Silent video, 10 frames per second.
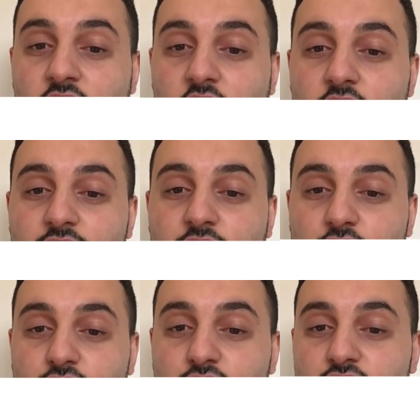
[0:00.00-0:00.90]
Other
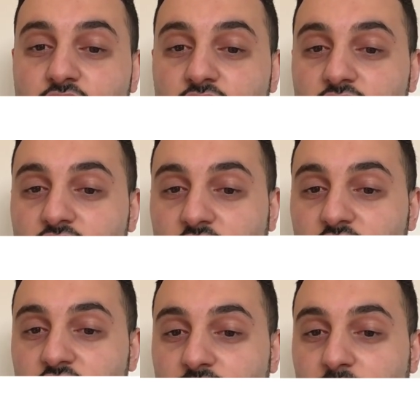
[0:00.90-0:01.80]
fossils,
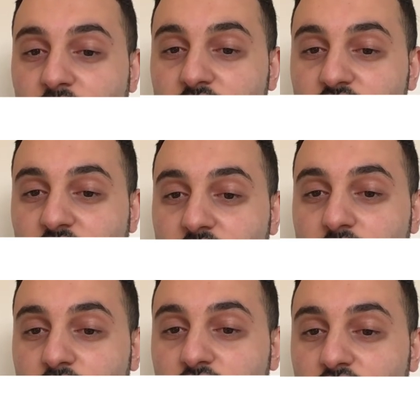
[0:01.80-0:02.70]
signs of plants
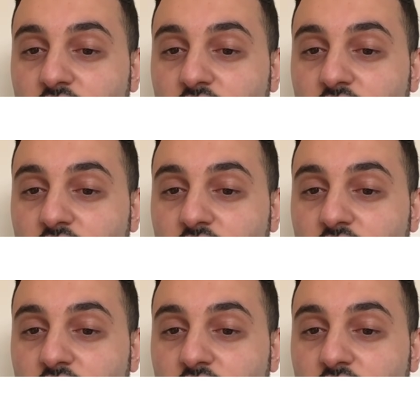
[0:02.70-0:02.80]
animals,